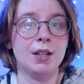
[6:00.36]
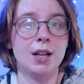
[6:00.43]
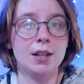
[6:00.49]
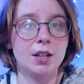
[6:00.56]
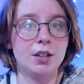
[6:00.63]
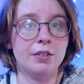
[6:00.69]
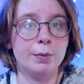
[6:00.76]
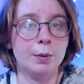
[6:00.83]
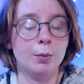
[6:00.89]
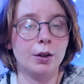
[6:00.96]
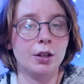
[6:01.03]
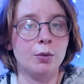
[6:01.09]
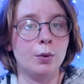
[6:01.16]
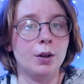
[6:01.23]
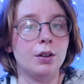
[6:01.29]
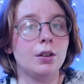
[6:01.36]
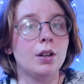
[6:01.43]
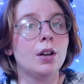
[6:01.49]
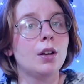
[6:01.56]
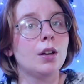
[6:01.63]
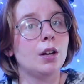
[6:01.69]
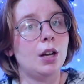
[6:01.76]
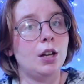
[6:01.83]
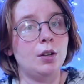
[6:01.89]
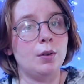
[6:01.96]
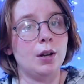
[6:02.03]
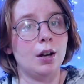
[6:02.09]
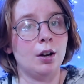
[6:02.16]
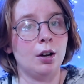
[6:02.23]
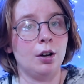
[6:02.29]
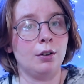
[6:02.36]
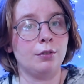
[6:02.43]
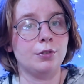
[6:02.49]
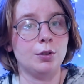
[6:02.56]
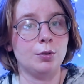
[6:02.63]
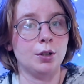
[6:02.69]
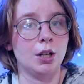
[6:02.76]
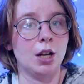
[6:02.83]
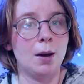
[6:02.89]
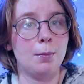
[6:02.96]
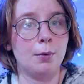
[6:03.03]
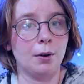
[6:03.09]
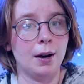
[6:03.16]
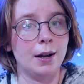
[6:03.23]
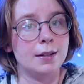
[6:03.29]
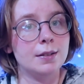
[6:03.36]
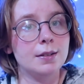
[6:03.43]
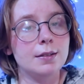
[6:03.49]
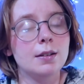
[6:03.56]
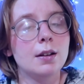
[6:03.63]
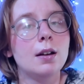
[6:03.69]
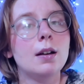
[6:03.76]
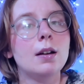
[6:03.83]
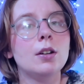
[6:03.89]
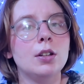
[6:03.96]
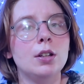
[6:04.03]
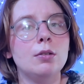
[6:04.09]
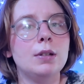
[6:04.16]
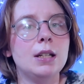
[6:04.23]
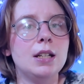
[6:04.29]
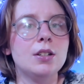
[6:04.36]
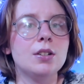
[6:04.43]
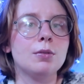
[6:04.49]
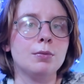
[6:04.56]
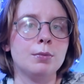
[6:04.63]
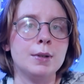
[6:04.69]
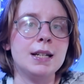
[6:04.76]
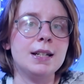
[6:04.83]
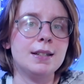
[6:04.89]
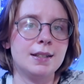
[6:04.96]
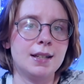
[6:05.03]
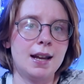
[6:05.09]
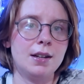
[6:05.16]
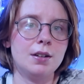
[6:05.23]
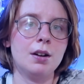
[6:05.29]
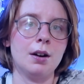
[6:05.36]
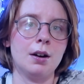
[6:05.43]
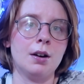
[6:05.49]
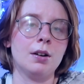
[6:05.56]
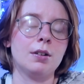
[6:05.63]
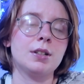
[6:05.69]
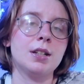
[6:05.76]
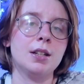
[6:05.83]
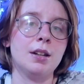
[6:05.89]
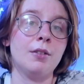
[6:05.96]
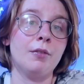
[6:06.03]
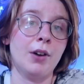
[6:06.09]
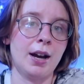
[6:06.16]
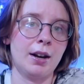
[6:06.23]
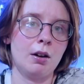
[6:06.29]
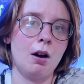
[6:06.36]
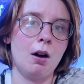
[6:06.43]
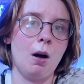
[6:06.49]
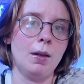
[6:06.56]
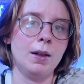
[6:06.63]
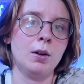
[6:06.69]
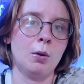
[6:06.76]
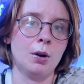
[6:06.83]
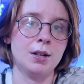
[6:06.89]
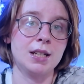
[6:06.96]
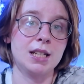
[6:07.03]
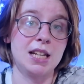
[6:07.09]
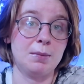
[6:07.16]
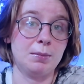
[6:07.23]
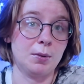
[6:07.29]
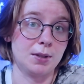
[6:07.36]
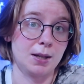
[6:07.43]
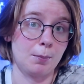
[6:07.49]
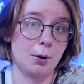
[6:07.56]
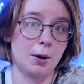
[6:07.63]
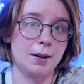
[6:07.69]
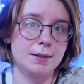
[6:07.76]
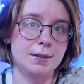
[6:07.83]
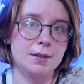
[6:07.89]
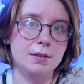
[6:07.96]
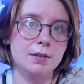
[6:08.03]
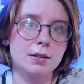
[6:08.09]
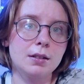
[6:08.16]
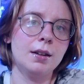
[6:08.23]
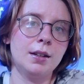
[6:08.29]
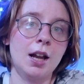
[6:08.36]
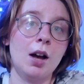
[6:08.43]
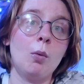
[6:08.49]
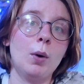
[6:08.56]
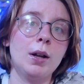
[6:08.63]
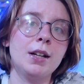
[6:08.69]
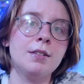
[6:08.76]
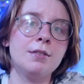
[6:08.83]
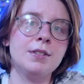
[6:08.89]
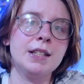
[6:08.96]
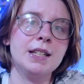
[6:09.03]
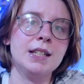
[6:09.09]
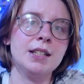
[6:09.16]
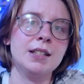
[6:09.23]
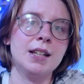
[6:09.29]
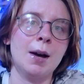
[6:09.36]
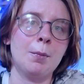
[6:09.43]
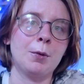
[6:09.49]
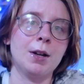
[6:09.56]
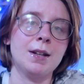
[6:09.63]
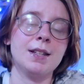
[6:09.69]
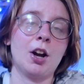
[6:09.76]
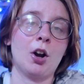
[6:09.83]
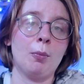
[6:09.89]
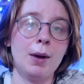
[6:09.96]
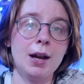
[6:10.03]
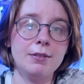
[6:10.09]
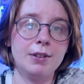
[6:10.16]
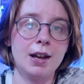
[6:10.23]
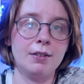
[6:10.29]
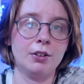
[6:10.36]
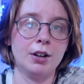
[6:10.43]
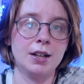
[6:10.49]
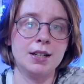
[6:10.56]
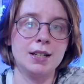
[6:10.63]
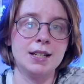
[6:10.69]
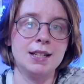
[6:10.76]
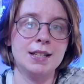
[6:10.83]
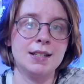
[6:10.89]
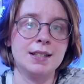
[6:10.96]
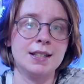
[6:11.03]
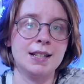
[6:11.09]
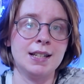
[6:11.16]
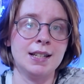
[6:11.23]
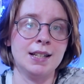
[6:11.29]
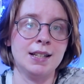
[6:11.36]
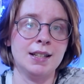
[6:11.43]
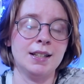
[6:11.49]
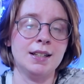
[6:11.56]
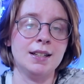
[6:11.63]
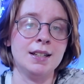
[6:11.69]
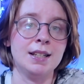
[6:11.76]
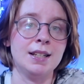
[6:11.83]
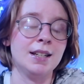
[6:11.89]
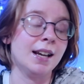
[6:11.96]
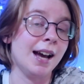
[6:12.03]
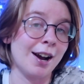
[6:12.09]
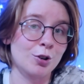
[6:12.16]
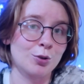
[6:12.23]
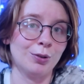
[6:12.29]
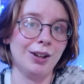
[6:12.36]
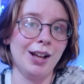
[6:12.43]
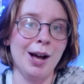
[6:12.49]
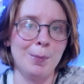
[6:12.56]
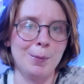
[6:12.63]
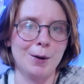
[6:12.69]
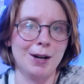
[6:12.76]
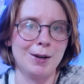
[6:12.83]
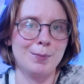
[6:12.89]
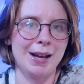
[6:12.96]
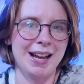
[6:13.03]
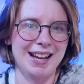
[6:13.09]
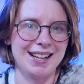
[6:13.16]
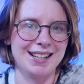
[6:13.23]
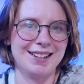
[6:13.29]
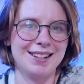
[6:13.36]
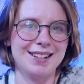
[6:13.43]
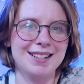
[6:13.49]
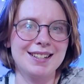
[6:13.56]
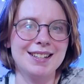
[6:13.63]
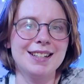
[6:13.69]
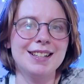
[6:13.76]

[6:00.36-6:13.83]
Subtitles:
nun that you've been working with and you get her a few good upgrades, you need to resend her to the Divine Hall in order to keep those upgrades. Now, one of the upgrades that are my favorite is in the actual upgrade page.